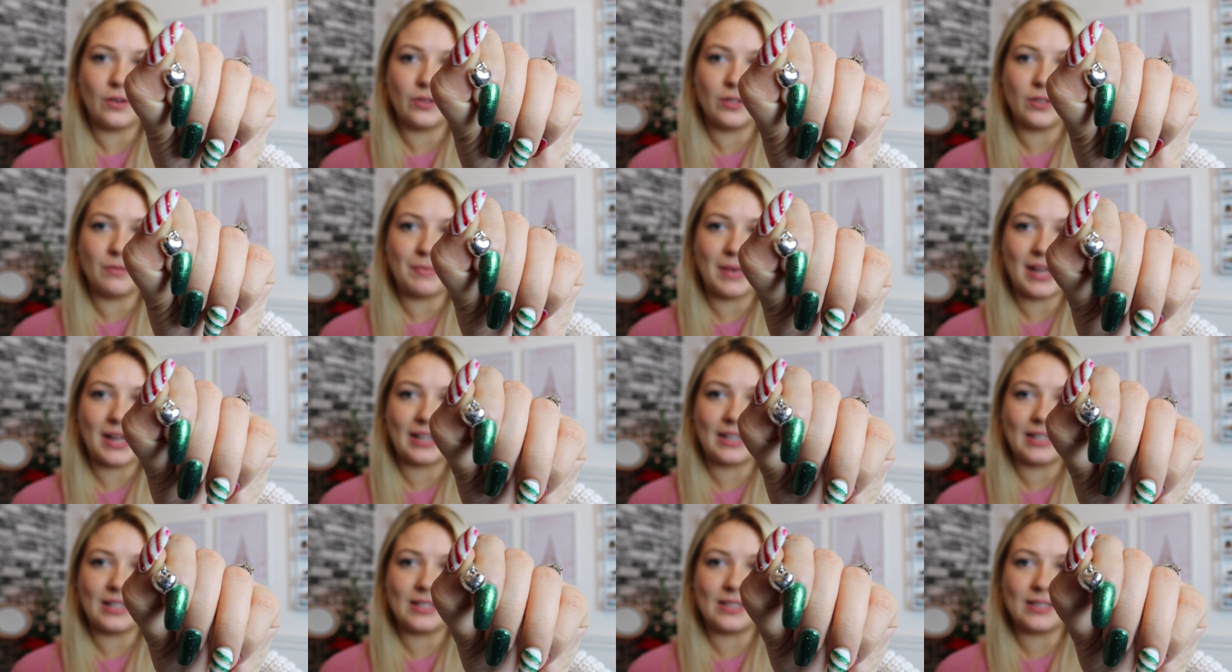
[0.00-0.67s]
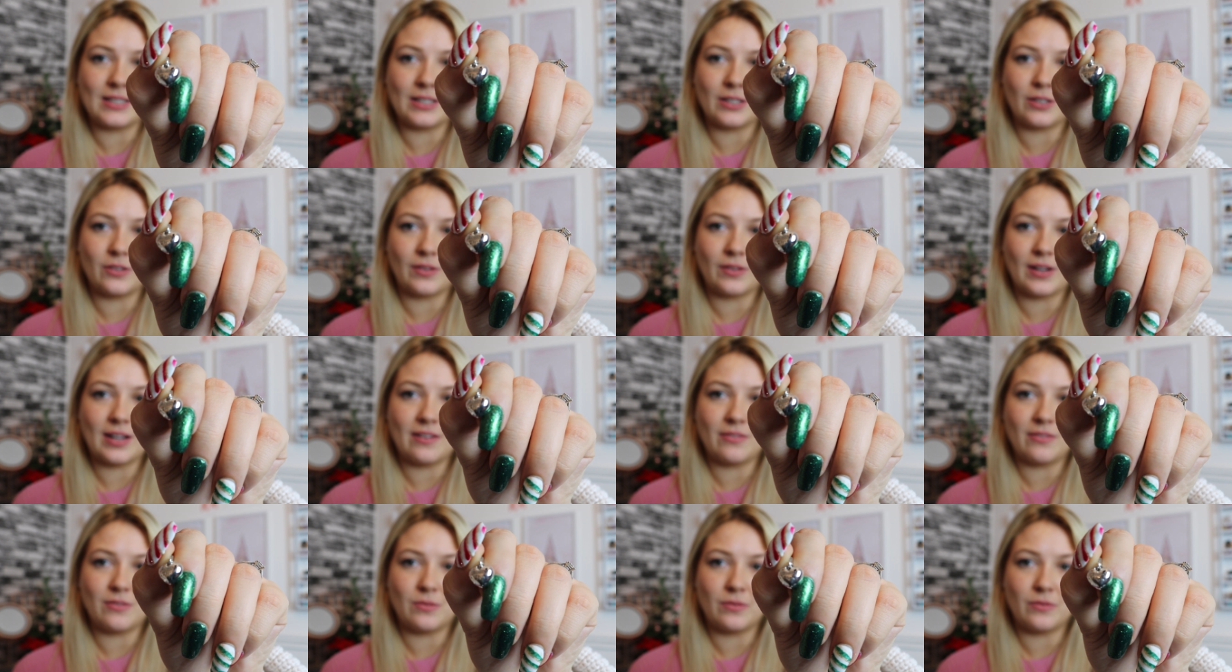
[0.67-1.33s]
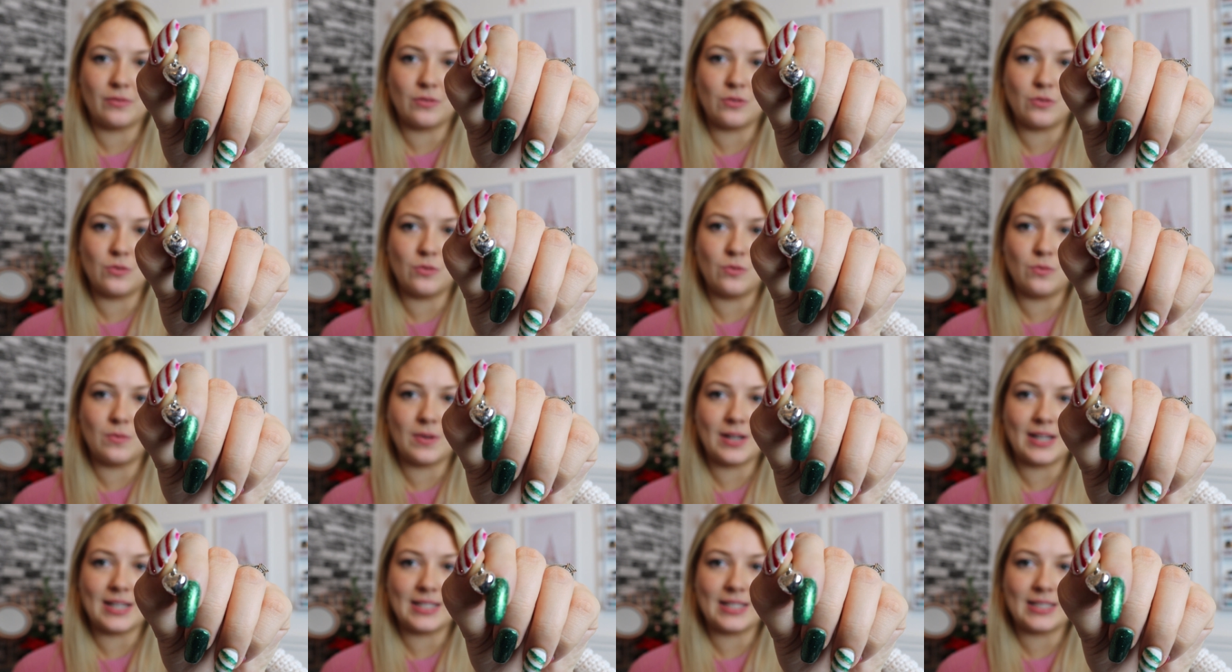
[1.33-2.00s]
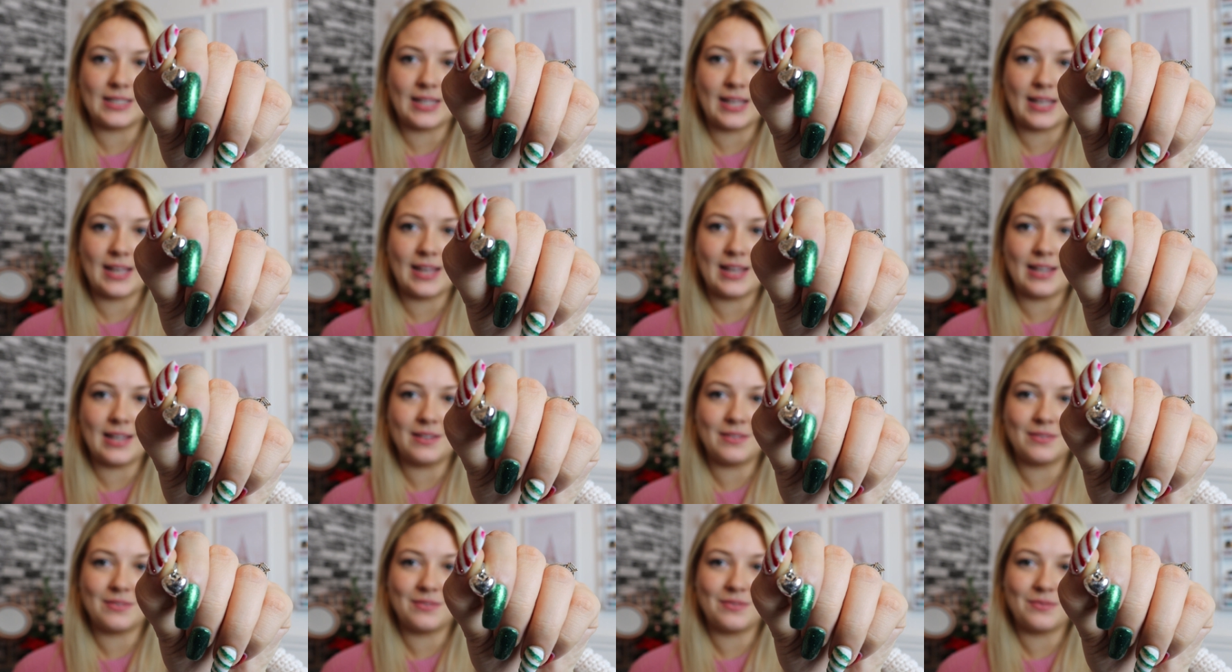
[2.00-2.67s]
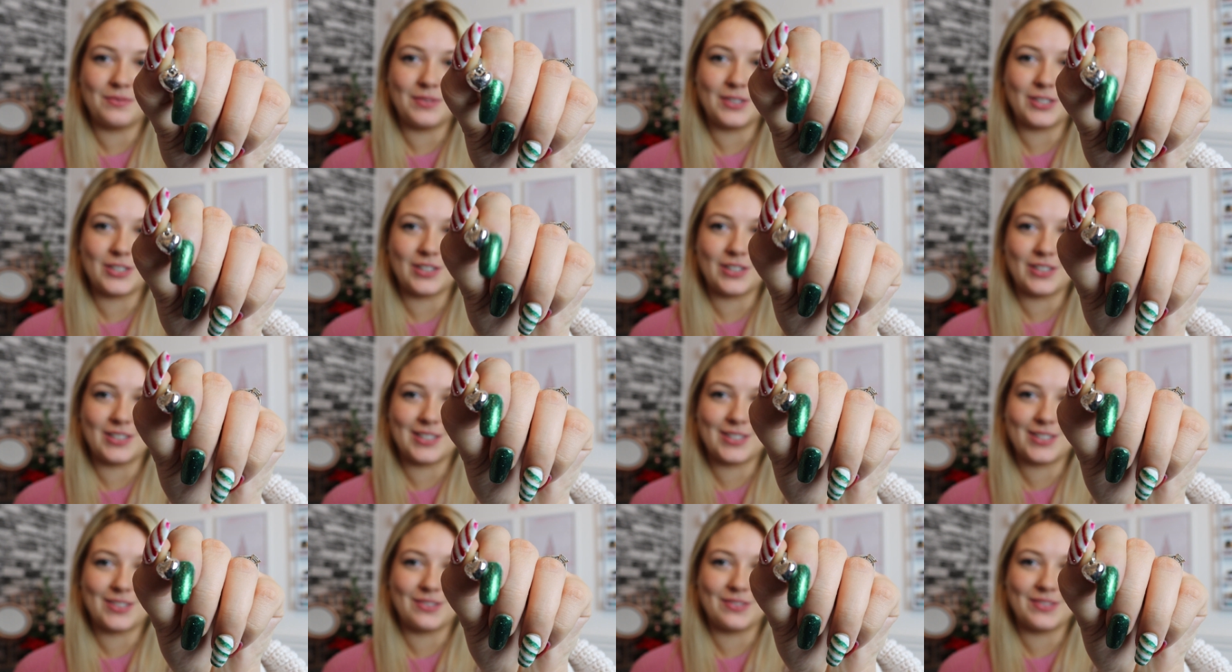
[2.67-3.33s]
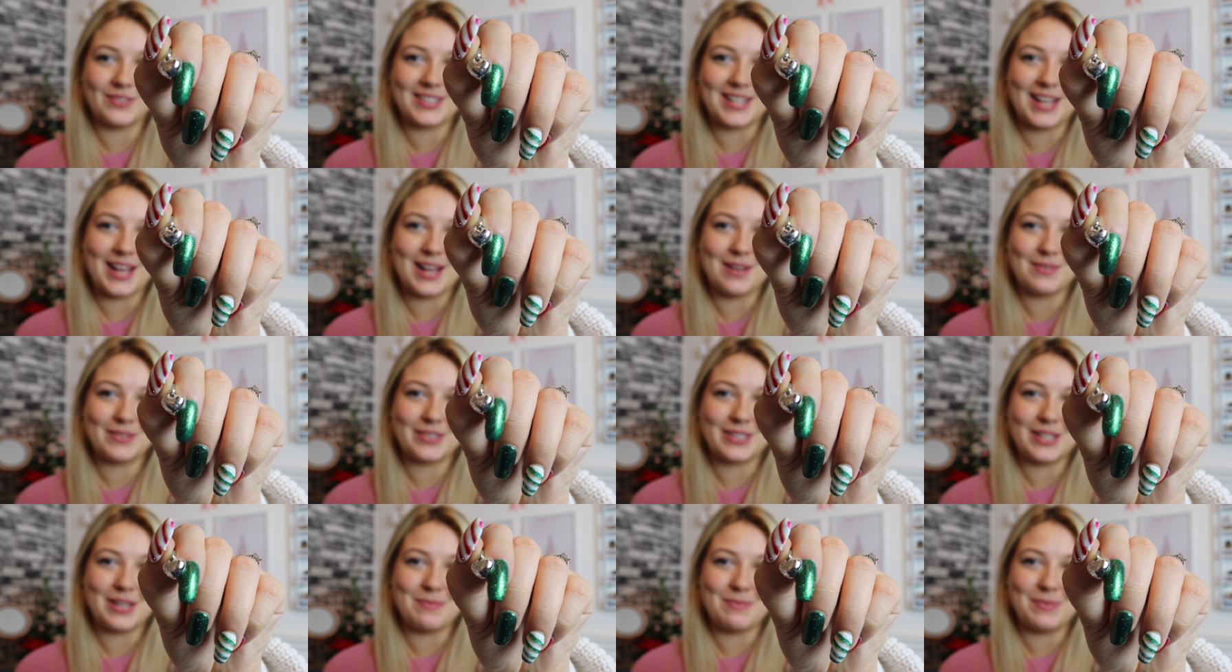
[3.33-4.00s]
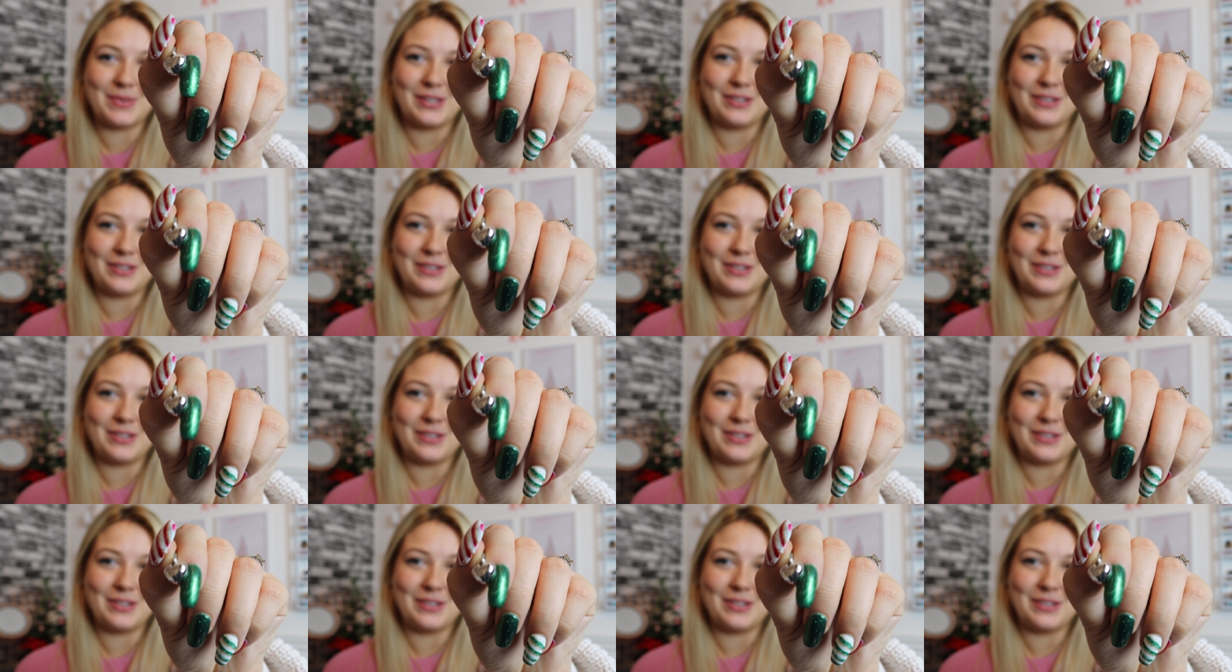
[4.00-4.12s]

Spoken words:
On the back it's engraved with always there, which I just thought was absolutely